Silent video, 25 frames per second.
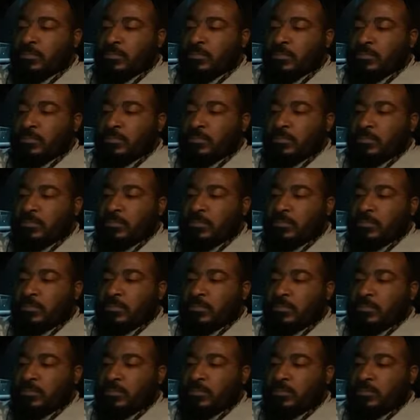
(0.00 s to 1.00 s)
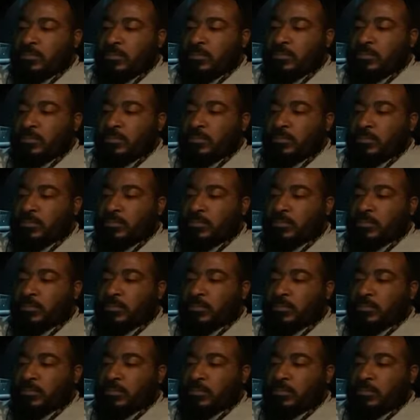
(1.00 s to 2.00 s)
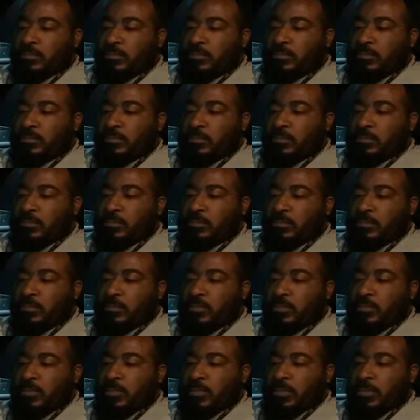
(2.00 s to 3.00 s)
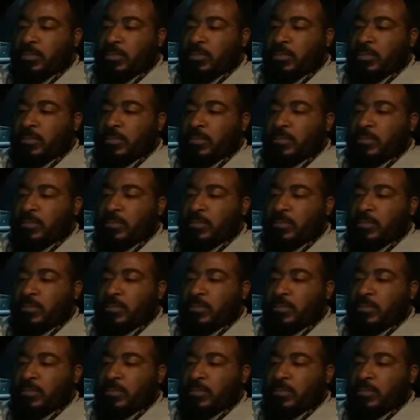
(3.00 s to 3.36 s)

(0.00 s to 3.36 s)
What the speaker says: No words are spoken by the person on screen.